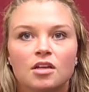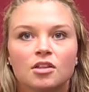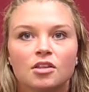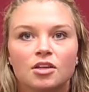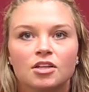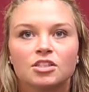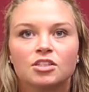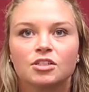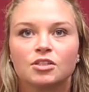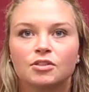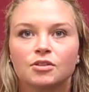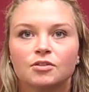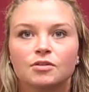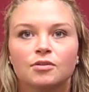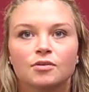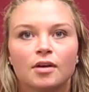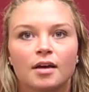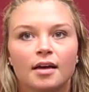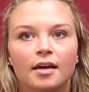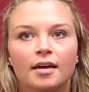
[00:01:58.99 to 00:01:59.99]
look to
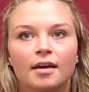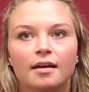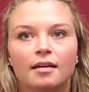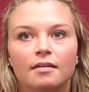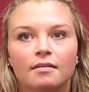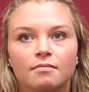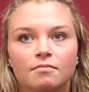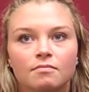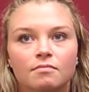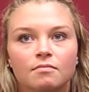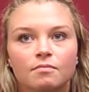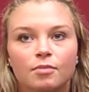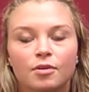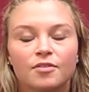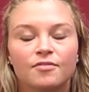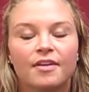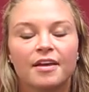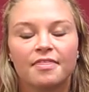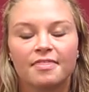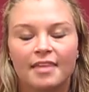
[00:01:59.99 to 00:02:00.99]

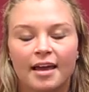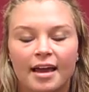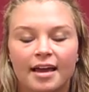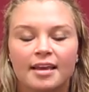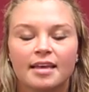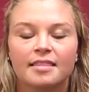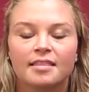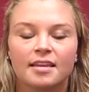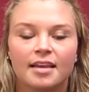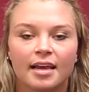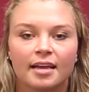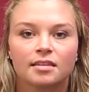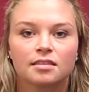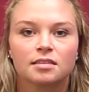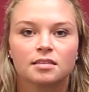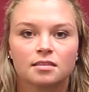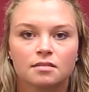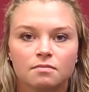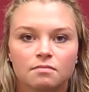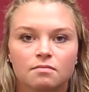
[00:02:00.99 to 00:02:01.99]
prevent that in the
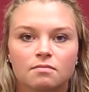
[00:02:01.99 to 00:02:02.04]
next